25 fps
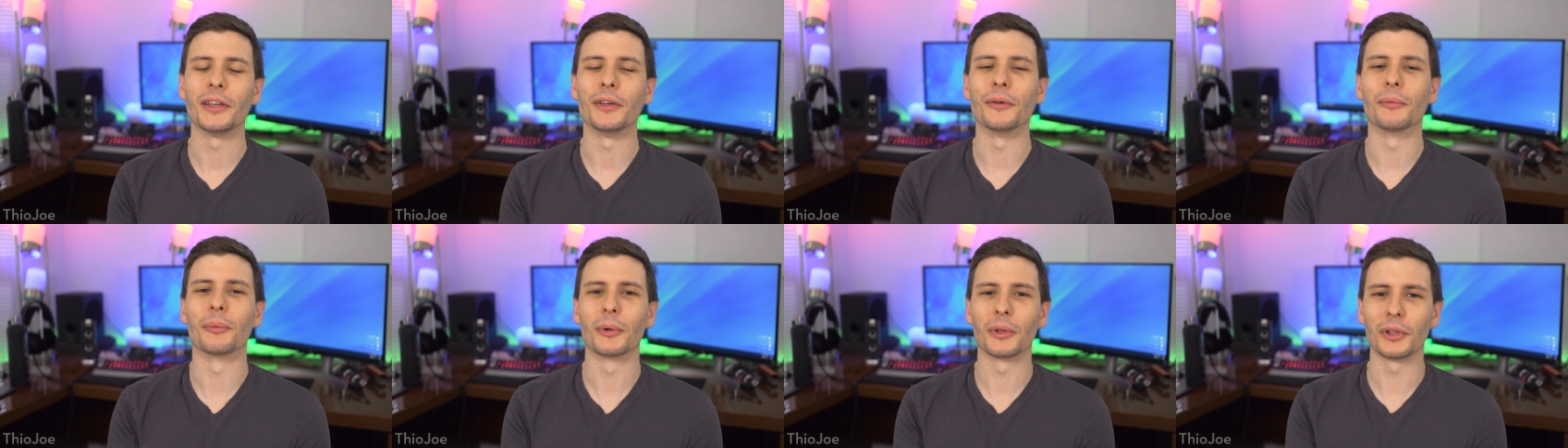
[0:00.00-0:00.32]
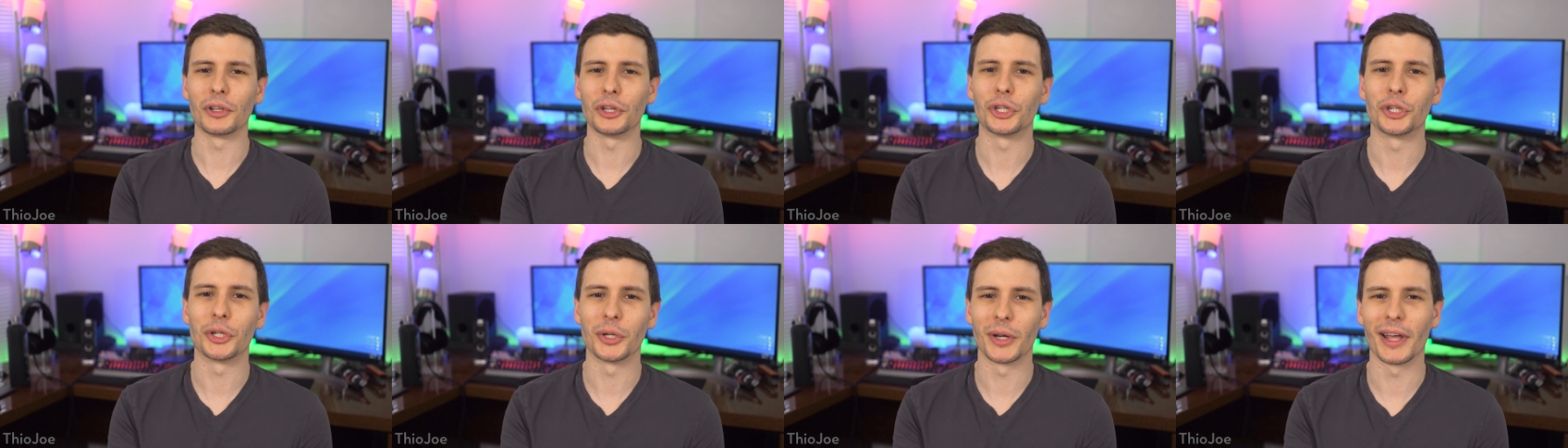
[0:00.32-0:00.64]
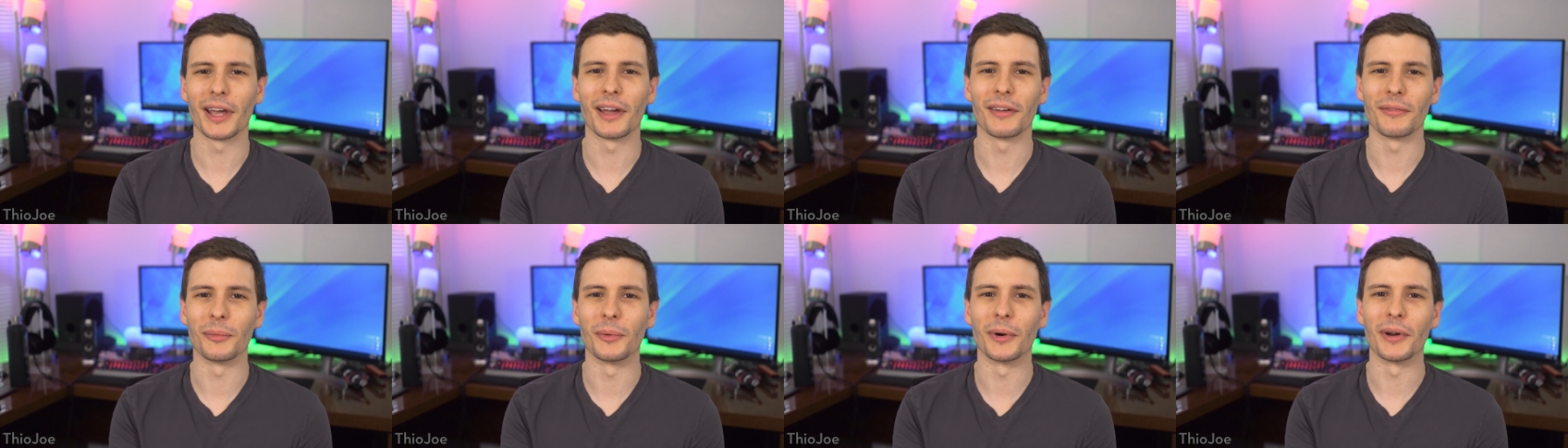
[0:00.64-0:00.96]
You really should
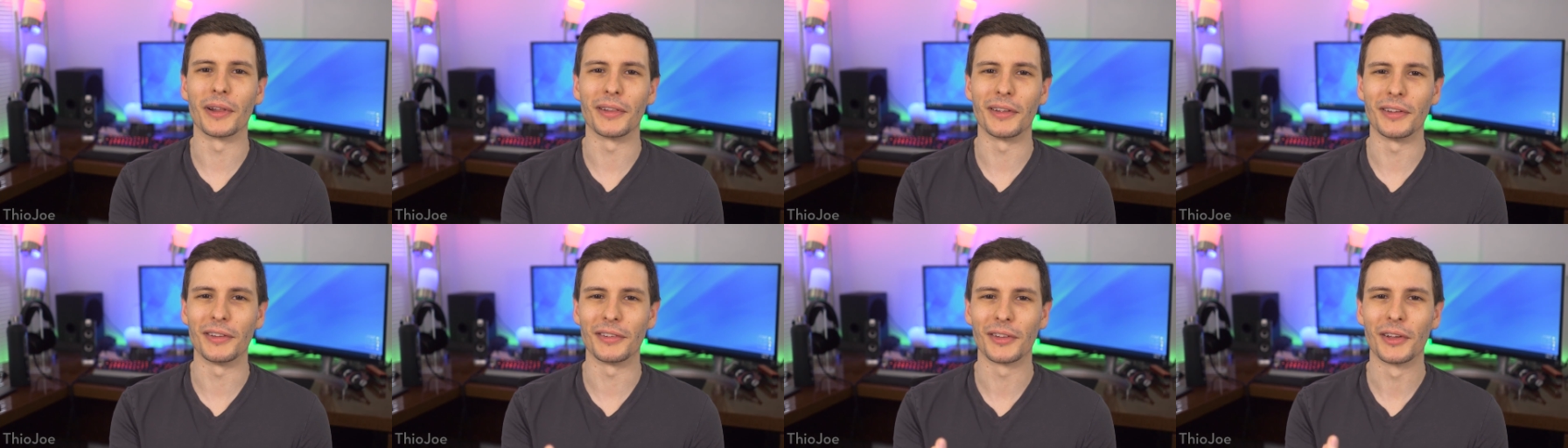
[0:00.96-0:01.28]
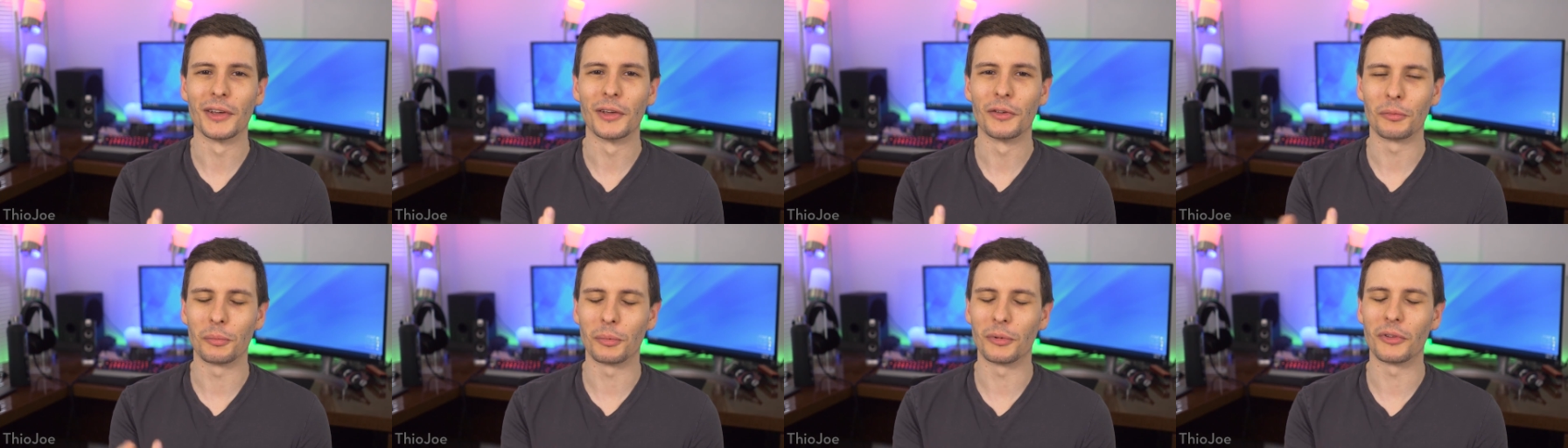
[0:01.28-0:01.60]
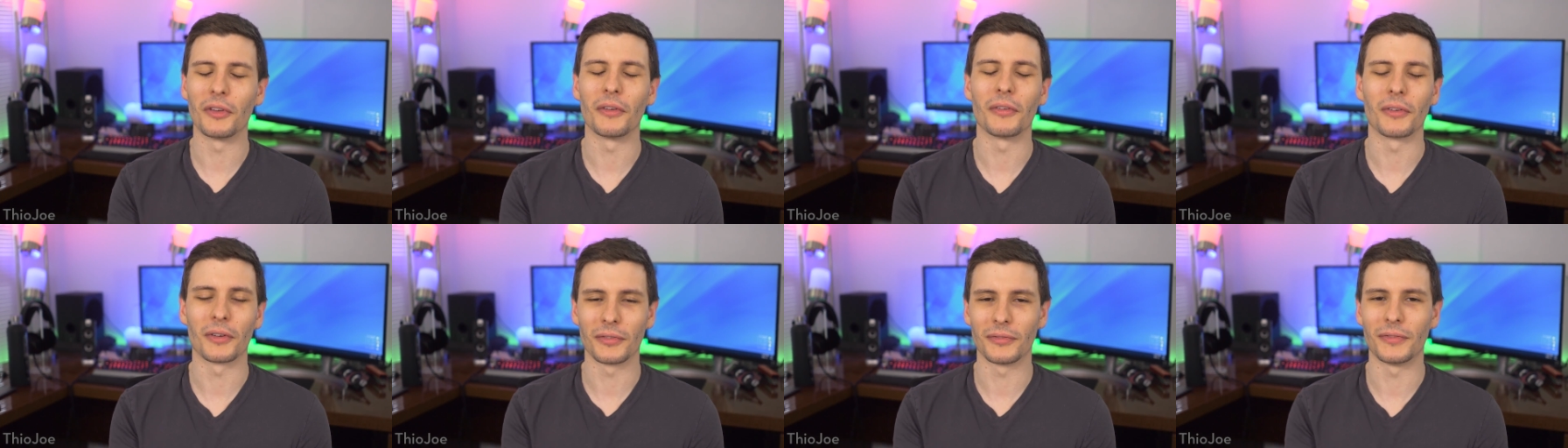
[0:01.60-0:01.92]
have one of these
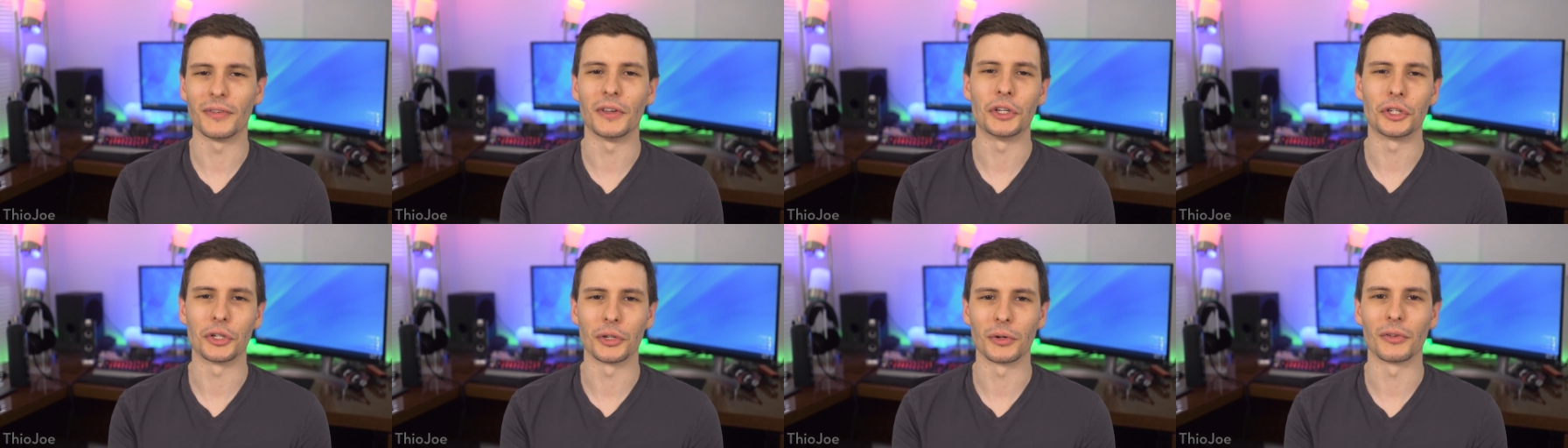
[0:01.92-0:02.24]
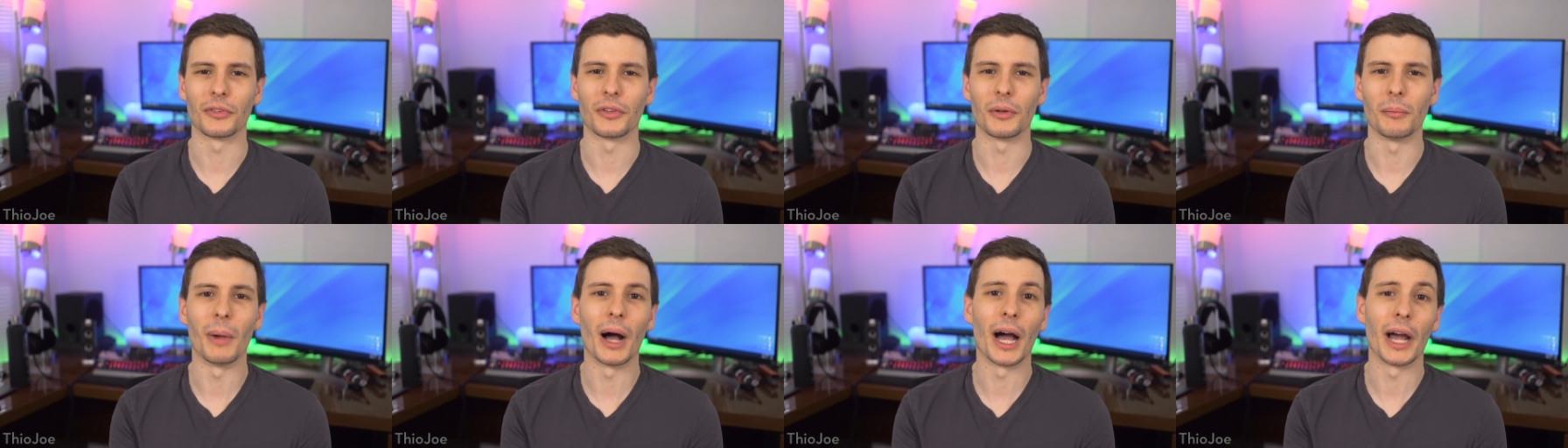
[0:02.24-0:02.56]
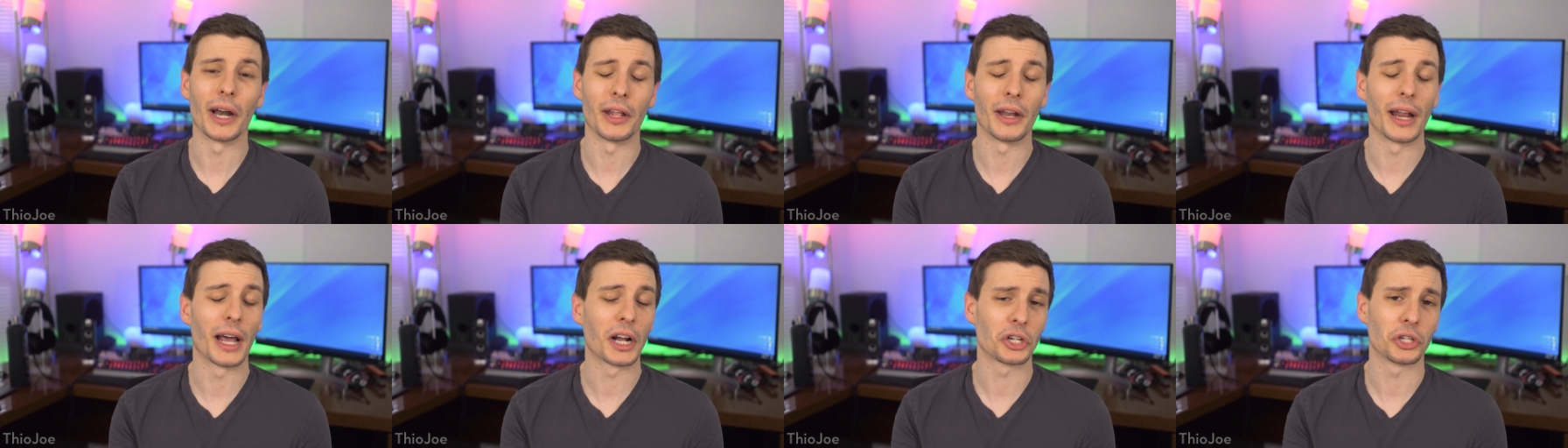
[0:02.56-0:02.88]
specific features in
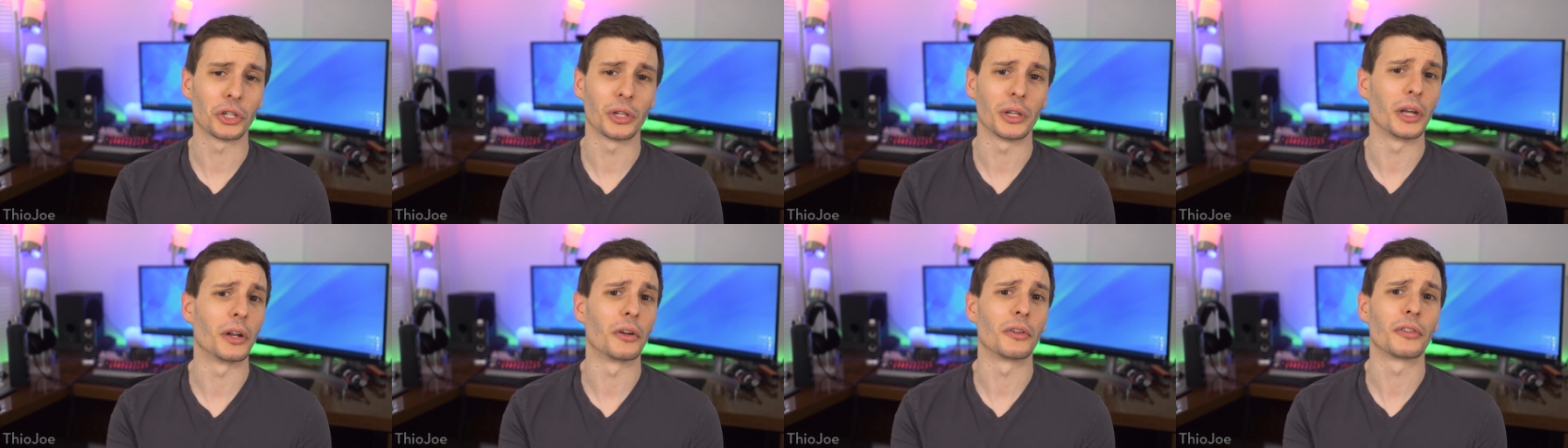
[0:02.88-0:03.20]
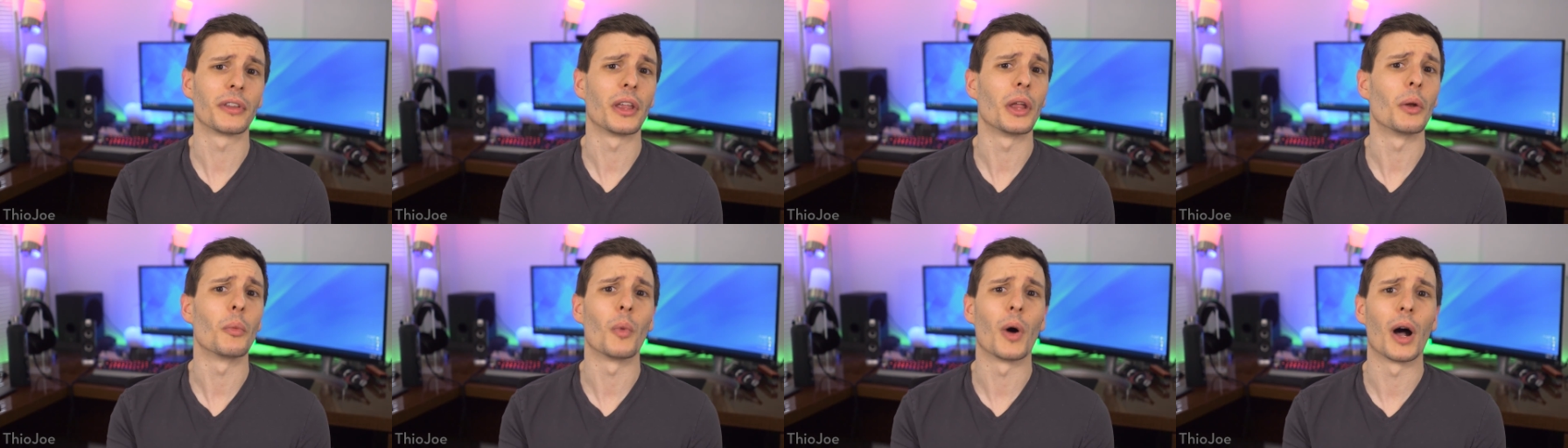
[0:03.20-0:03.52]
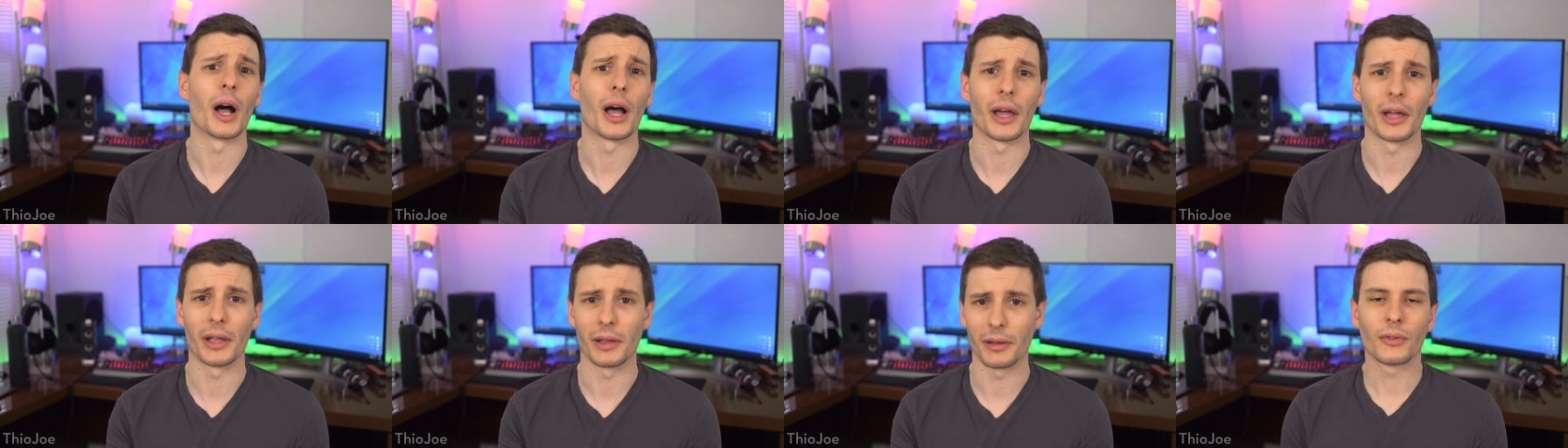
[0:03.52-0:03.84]
mind and actually understand
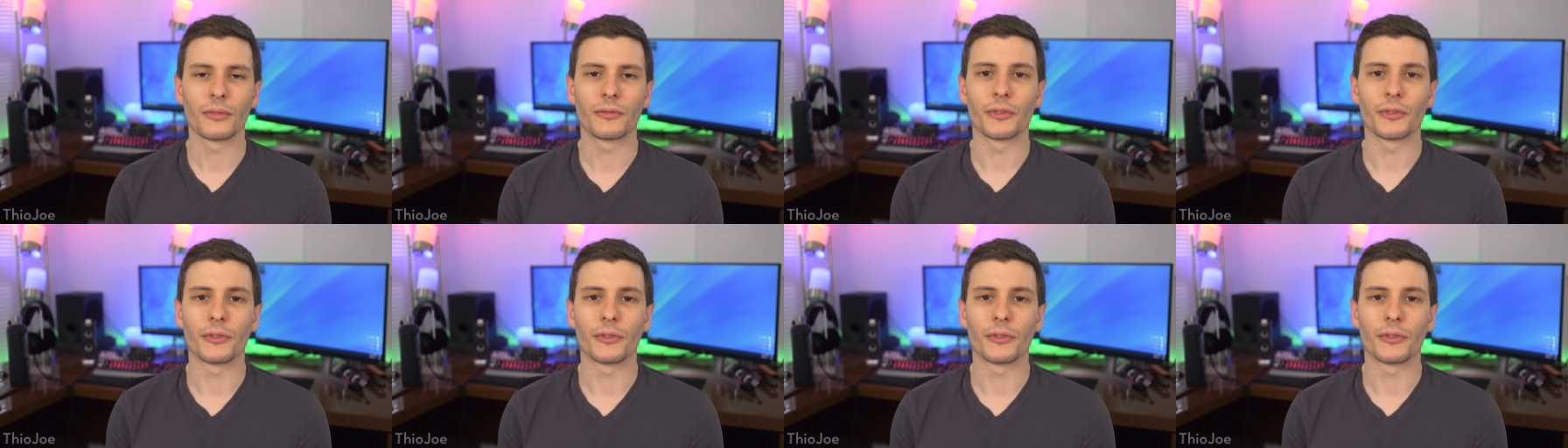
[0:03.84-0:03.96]
why.